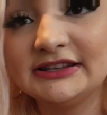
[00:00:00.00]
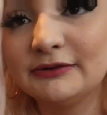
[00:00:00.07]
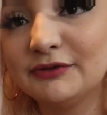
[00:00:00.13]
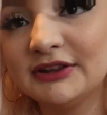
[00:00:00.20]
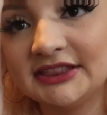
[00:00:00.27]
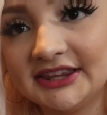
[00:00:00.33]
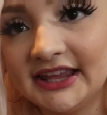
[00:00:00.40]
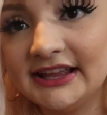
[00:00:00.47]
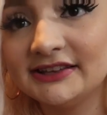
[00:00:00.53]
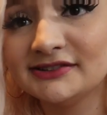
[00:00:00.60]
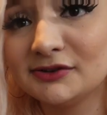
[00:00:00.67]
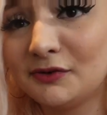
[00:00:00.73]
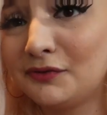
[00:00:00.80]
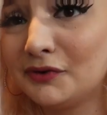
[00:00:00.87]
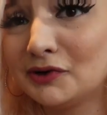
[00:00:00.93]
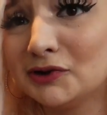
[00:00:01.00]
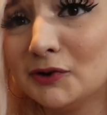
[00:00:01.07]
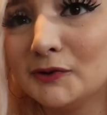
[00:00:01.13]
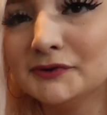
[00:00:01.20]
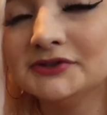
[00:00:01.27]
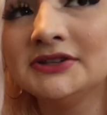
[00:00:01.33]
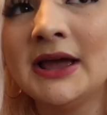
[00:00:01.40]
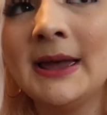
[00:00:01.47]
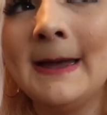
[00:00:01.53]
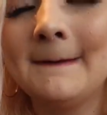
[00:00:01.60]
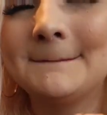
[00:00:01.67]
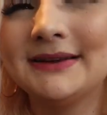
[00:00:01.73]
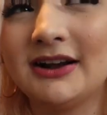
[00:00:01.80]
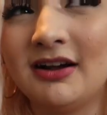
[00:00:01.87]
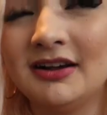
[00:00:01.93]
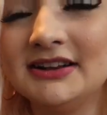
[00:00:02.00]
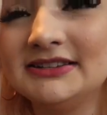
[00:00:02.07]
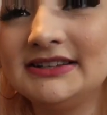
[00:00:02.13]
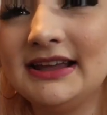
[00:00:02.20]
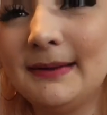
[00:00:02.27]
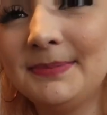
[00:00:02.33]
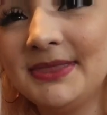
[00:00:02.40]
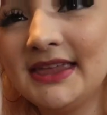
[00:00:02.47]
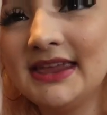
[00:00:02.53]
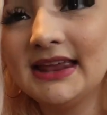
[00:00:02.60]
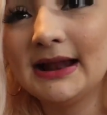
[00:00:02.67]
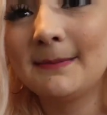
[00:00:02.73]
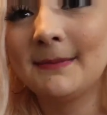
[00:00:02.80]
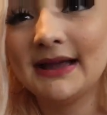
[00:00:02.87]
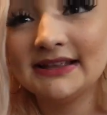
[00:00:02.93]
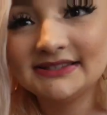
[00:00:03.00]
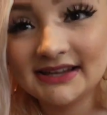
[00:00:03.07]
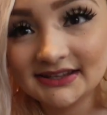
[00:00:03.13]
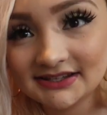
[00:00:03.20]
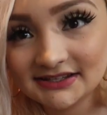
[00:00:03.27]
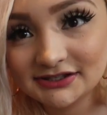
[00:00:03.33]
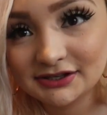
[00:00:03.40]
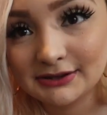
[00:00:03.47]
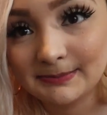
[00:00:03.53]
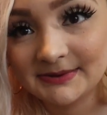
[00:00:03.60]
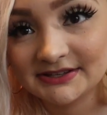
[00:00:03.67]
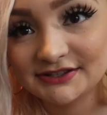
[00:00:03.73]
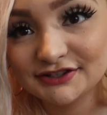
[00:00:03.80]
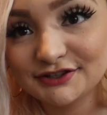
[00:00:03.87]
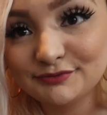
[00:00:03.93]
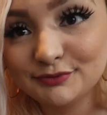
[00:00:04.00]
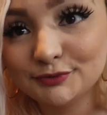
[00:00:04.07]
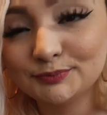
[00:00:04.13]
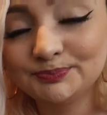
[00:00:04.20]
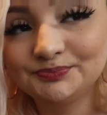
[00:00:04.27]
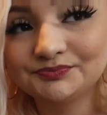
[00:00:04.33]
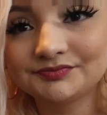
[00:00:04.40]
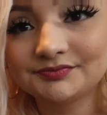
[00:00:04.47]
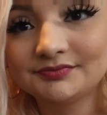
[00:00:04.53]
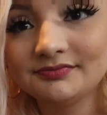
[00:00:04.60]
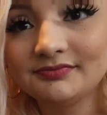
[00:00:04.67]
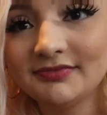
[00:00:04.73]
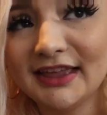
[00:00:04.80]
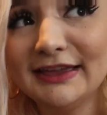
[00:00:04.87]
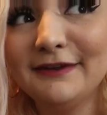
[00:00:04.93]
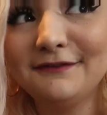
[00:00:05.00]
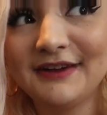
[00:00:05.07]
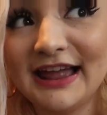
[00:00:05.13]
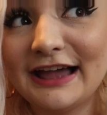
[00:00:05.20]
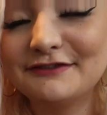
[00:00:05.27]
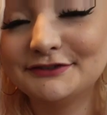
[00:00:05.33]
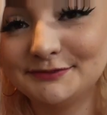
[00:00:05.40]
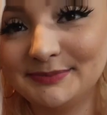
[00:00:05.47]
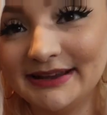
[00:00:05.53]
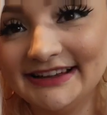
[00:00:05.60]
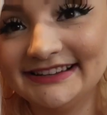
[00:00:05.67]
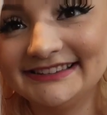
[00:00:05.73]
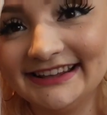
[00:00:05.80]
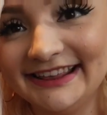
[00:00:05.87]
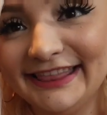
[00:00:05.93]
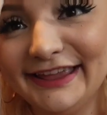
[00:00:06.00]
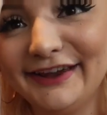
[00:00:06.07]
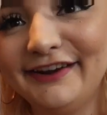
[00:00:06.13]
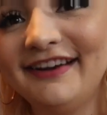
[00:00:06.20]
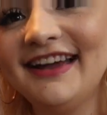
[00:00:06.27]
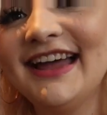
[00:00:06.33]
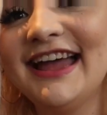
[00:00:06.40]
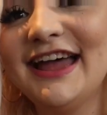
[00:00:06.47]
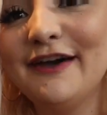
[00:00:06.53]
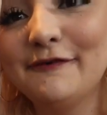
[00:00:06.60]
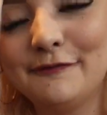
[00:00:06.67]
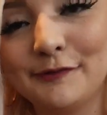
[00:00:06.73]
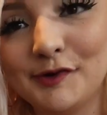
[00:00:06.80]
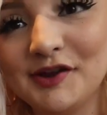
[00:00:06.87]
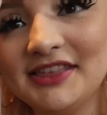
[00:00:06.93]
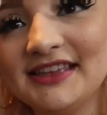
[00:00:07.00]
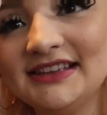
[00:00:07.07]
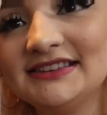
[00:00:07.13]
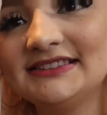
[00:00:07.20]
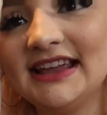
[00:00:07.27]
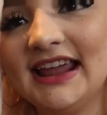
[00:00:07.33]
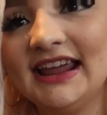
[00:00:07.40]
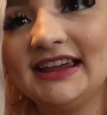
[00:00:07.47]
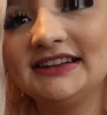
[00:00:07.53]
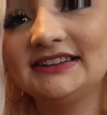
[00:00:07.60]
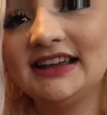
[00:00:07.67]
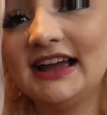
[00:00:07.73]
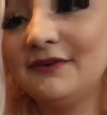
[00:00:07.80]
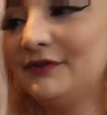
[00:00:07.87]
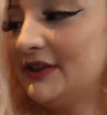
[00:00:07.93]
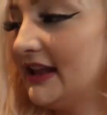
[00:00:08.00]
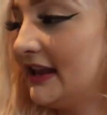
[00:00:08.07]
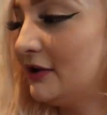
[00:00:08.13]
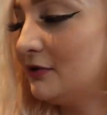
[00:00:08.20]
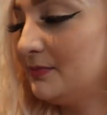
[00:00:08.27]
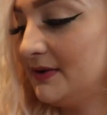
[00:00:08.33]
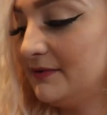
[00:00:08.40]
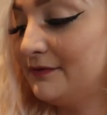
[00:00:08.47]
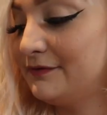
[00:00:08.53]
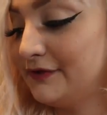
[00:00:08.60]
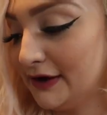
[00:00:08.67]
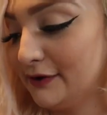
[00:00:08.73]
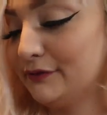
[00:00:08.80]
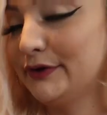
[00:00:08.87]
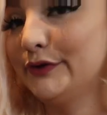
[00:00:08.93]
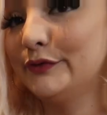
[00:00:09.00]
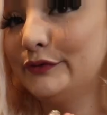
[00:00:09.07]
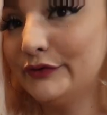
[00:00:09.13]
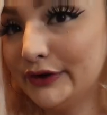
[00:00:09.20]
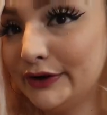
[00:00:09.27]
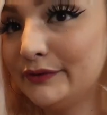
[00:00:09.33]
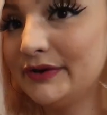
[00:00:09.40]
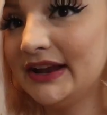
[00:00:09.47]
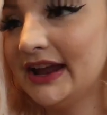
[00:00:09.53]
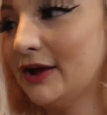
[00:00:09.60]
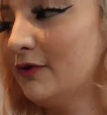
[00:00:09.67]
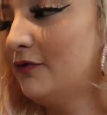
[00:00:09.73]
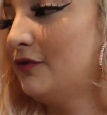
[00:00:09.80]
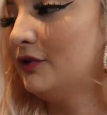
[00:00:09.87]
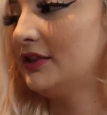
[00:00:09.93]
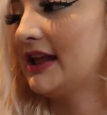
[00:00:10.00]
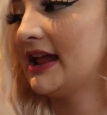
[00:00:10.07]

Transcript: different things or for clothes but honestly I'm thinking I might take this to the business room if I have space in there for this and I feel like it'll be very very helpful